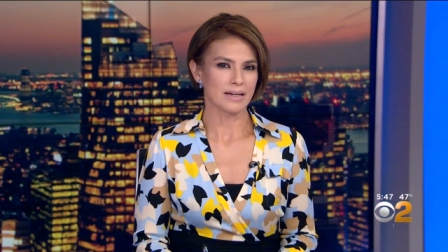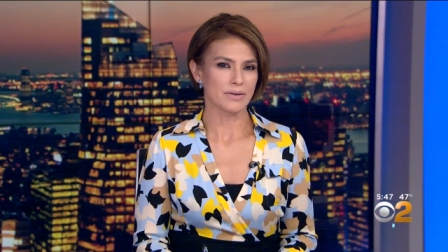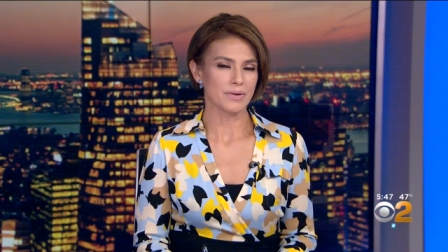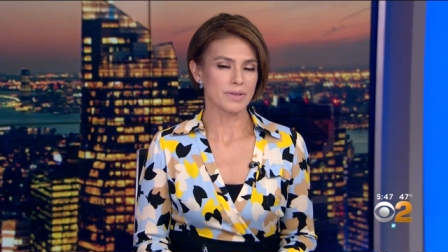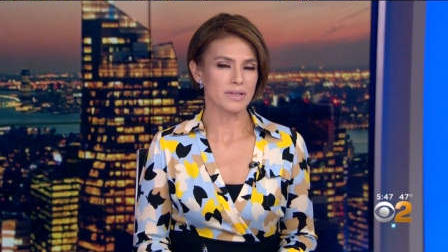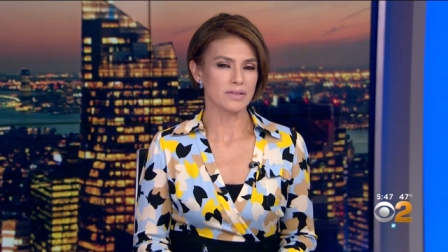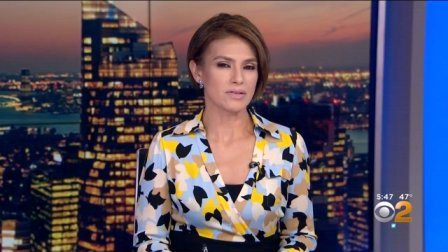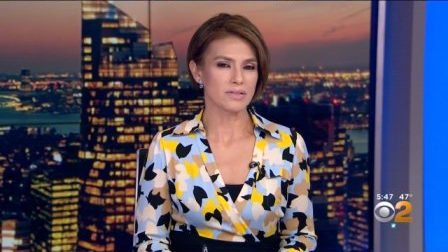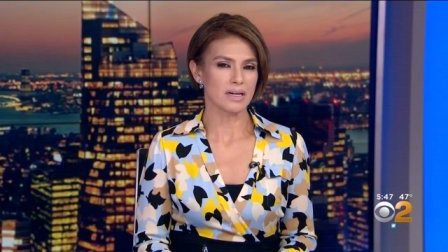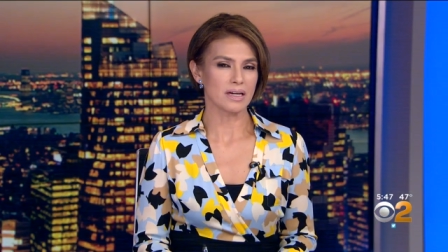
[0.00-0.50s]

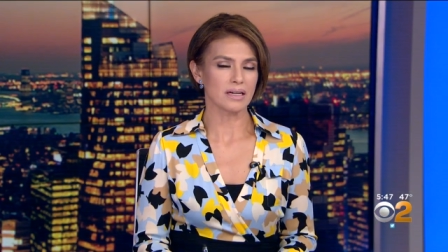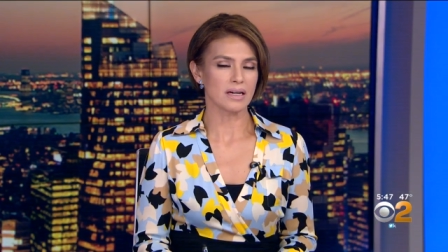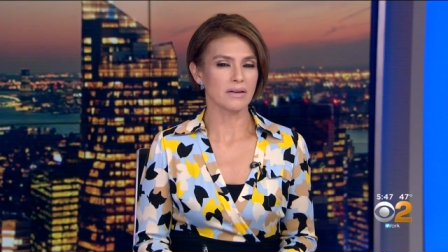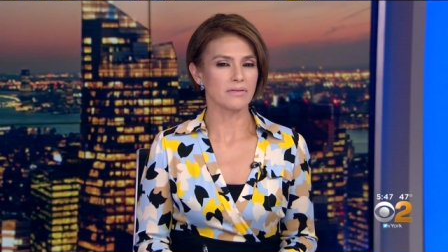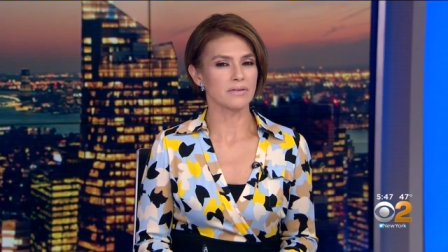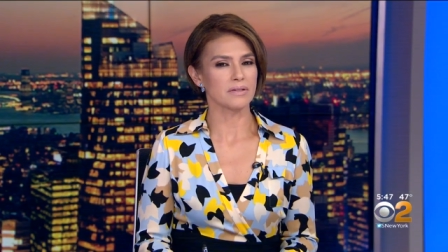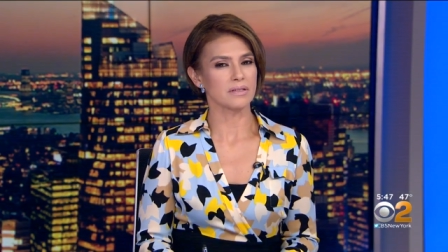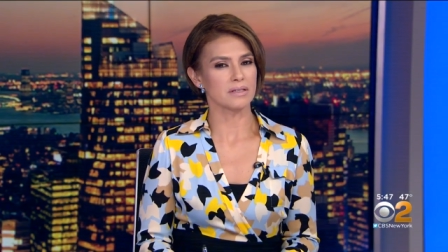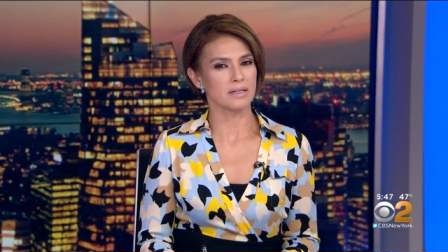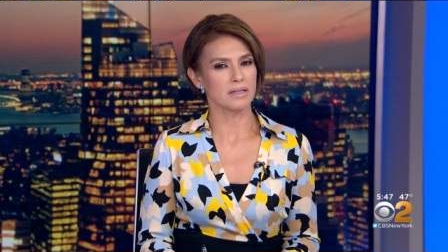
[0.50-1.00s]
Now, in the State
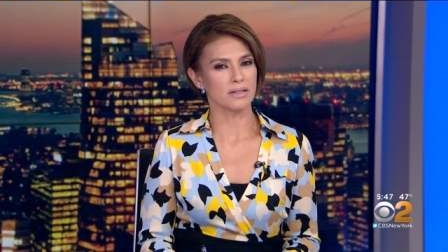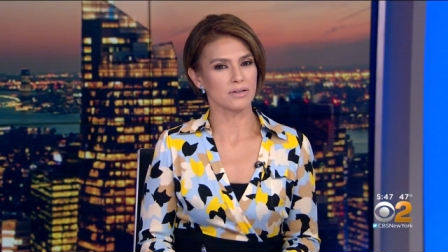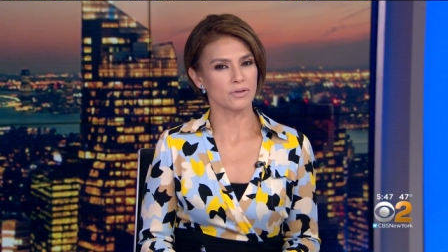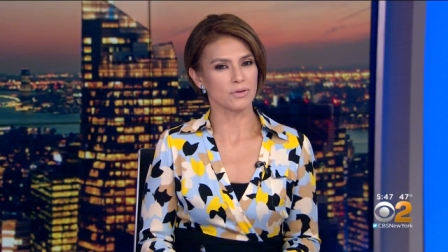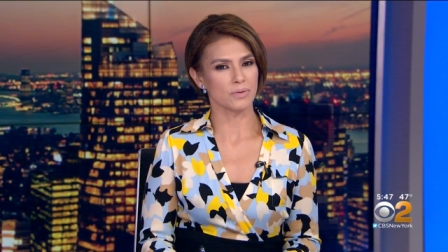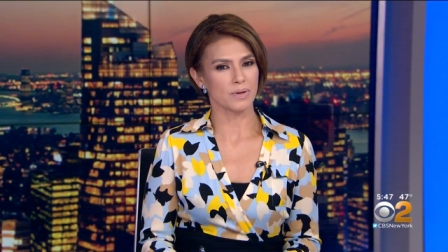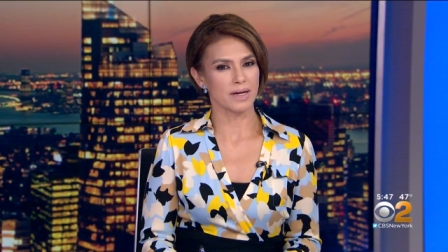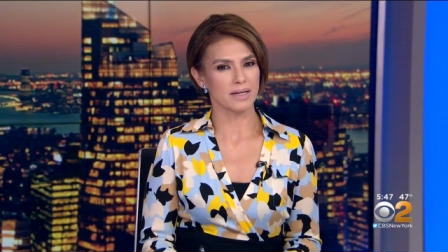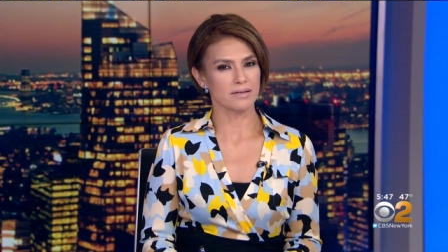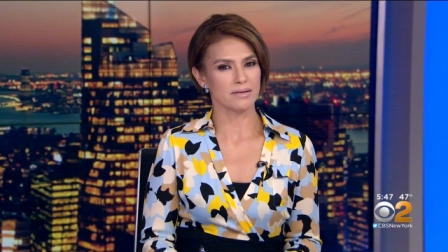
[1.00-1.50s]
of the City
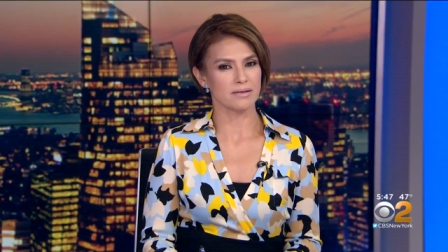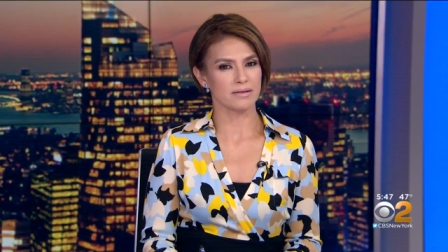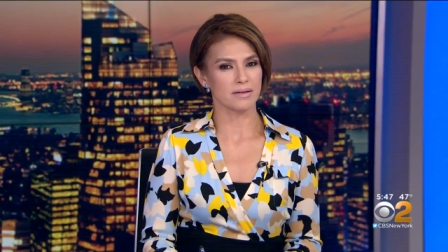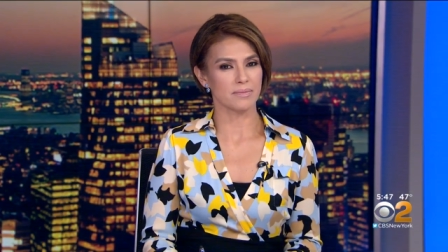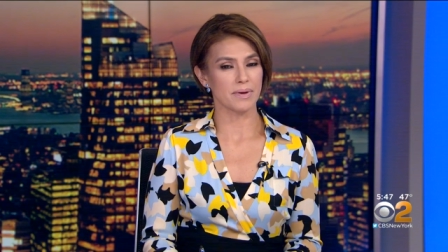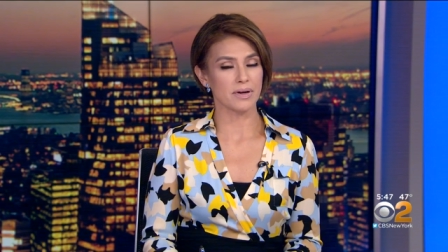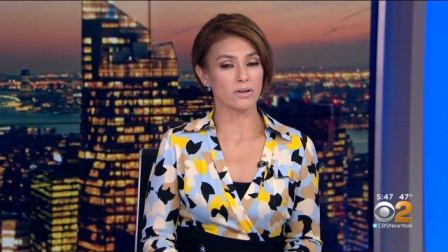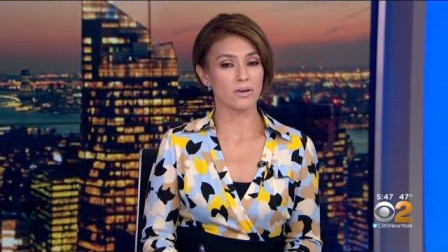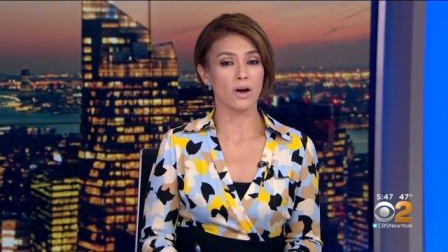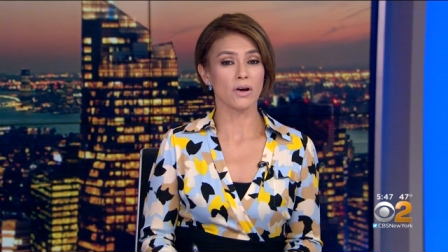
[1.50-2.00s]
address,
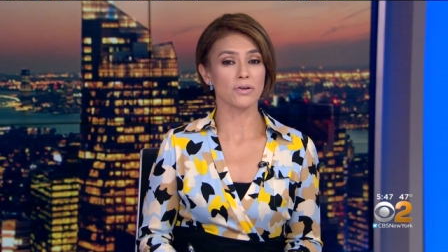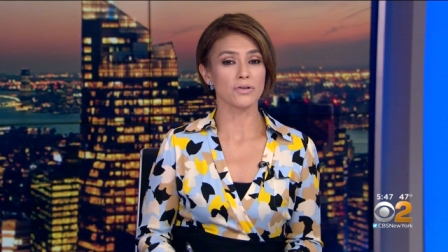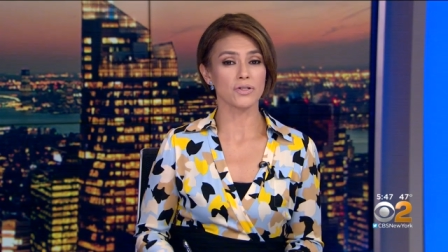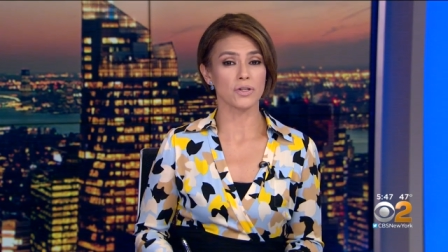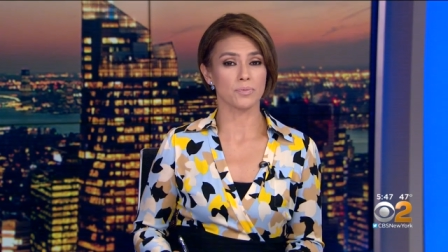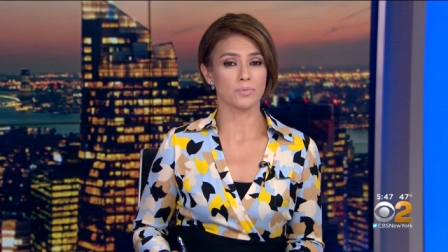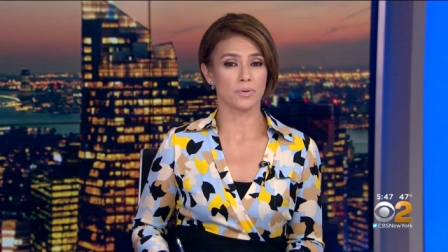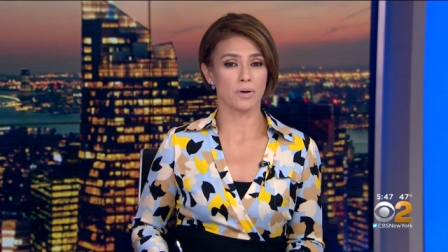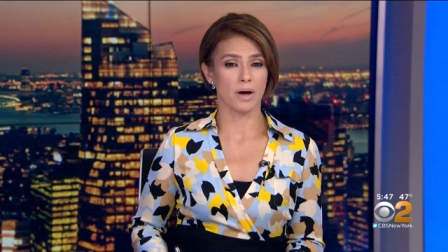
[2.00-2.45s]
the mayor also